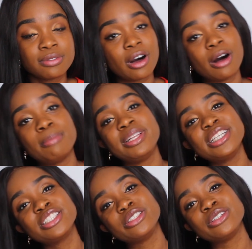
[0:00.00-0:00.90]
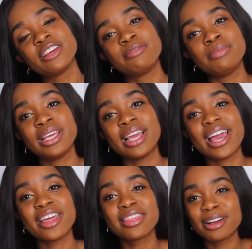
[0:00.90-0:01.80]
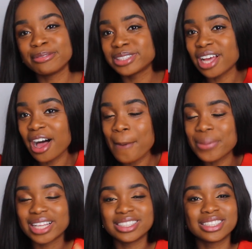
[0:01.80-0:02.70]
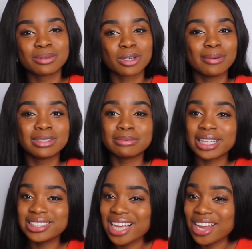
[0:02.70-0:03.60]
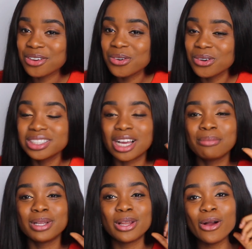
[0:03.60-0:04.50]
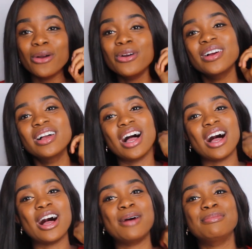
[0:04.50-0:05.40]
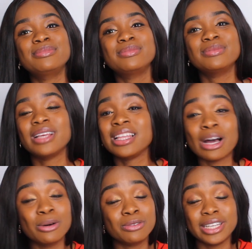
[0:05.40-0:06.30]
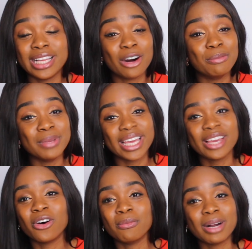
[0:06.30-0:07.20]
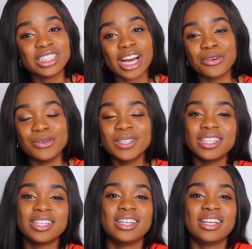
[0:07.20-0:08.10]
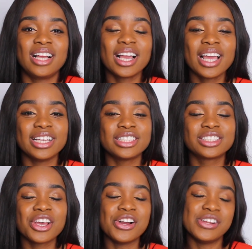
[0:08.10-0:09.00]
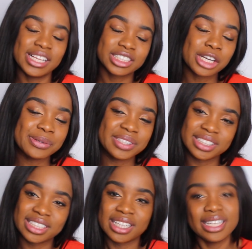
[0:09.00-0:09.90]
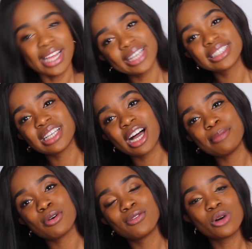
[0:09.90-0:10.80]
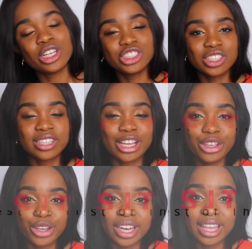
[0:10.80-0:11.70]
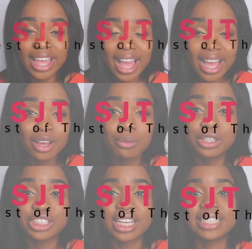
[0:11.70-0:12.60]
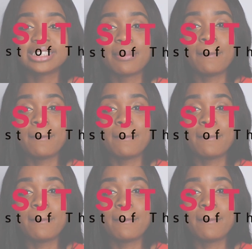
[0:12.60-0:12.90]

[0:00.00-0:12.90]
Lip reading: far, please do give me a thumbs up and subscribe to my channel down below. That would really help me on my channel. Okay, so let's go into the next type of question that you could get, which is the